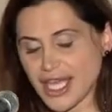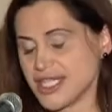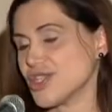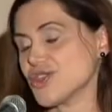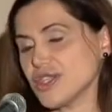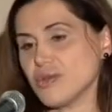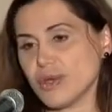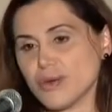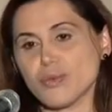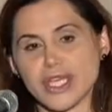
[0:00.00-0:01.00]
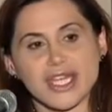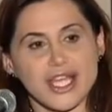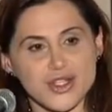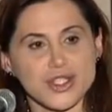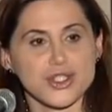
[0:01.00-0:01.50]
additionally where we can
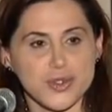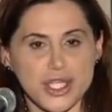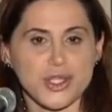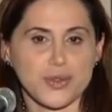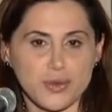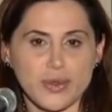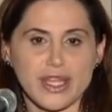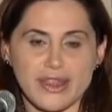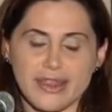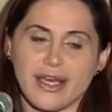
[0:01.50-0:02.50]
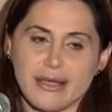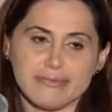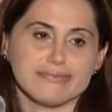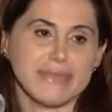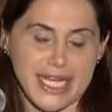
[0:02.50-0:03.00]
actually treat you with
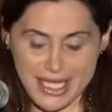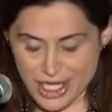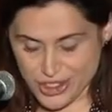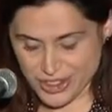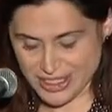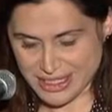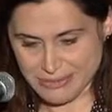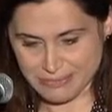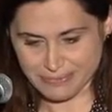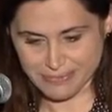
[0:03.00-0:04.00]
um, medications.